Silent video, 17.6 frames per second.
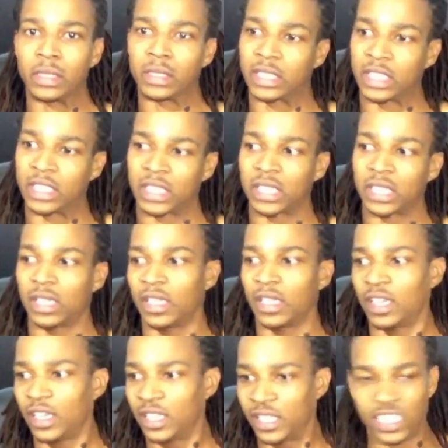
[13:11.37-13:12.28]
It's just,
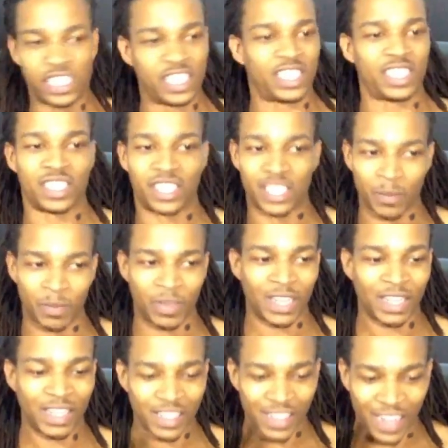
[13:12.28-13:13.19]
this is just
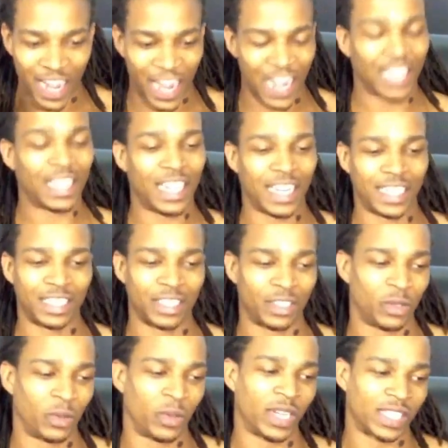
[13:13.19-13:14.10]
something I like to
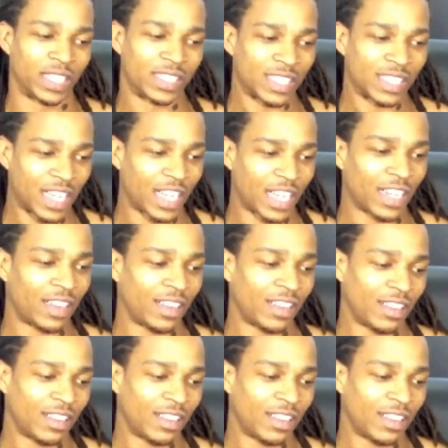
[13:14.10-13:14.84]
do, and it's not